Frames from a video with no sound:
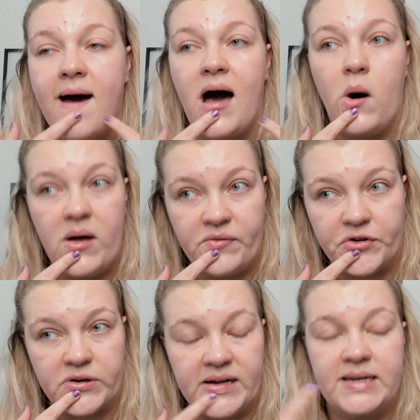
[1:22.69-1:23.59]

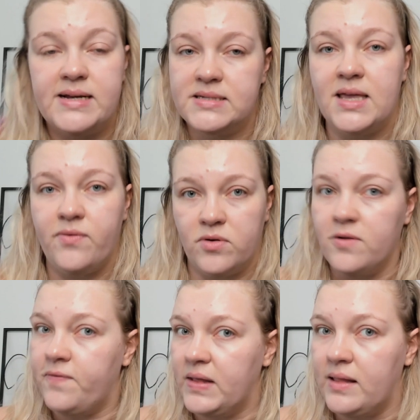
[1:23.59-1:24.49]
However, it does give you
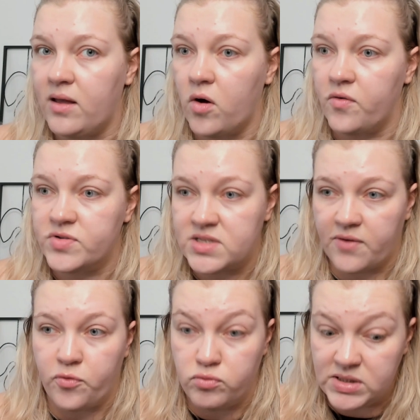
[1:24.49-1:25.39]
the feeling of
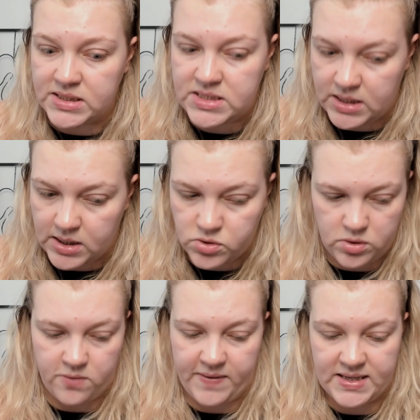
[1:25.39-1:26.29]
stuff really sticking
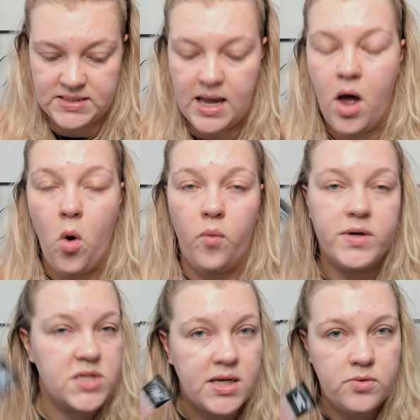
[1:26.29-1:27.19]
to your face,
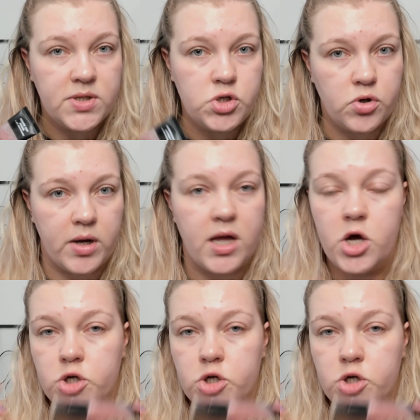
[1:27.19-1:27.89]
which I do enjoy.